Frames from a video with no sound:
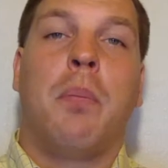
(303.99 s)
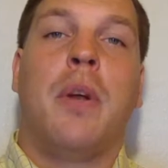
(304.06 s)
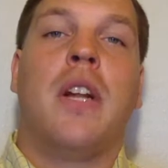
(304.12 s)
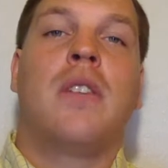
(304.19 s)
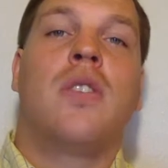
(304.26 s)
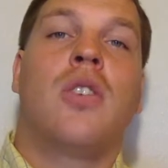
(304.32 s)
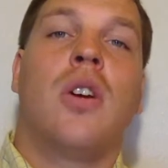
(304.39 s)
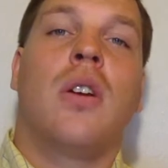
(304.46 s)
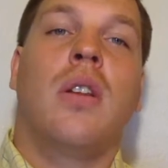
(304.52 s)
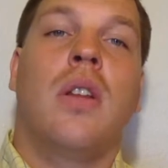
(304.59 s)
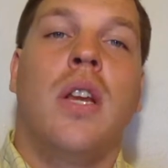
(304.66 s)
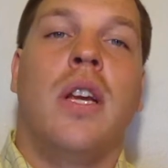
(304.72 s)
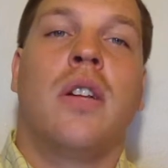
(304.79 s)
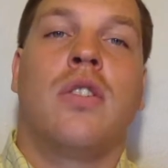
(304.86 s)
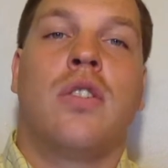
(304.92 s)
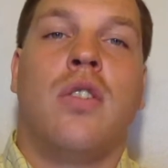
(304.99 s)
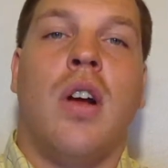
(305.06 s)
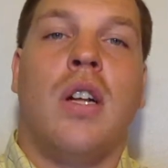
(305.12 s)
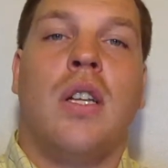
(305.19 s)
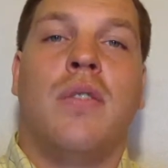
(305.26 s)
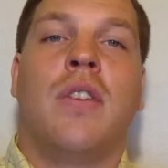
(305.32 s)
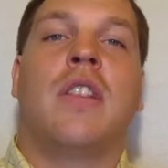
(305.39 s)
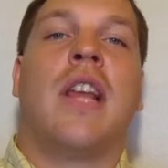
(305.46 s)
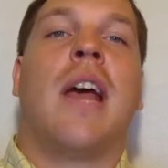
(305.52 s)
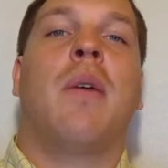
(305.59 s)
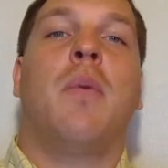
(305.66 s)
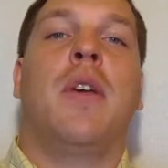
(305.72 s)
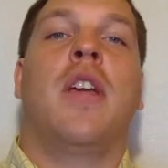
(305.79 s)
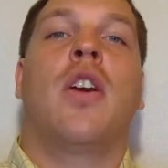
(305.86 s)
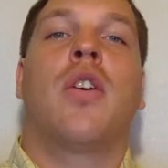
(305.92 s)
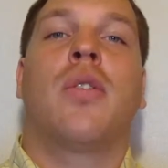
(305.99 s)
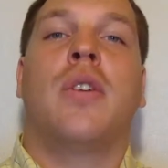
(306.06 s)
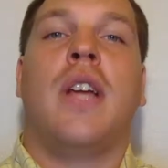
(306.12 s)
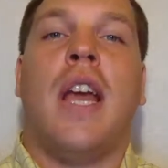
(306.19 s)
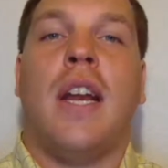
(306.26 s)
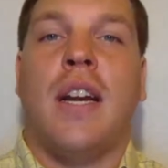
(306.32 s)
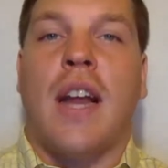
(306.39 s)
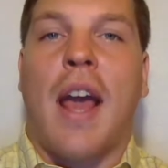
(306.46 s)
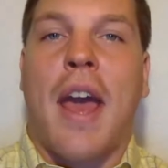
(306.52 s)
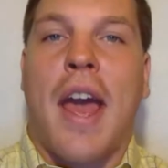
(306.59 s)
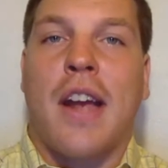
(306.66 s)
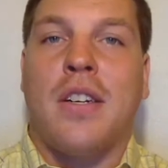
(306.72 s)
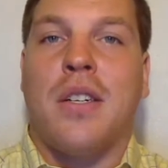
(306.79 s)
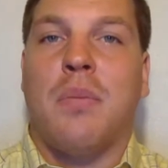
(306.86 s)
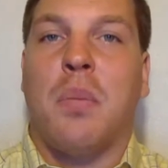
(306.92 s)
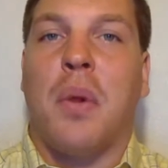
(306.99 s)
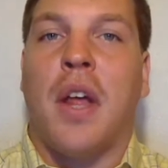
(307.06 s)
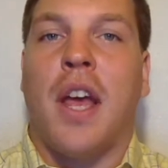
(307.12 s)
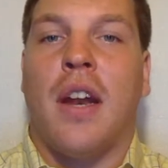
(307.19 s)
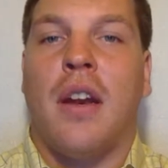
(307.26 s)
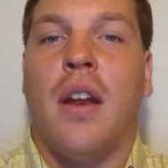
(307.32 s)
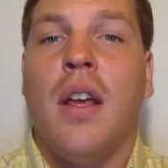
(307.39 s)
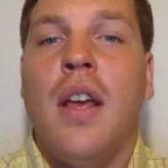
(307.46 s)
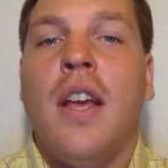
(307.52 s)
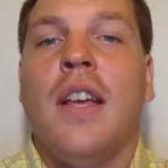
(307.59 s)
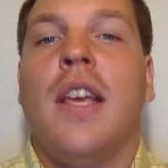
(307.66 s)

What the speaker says: but it's certainly constructive in that we can create an action plan,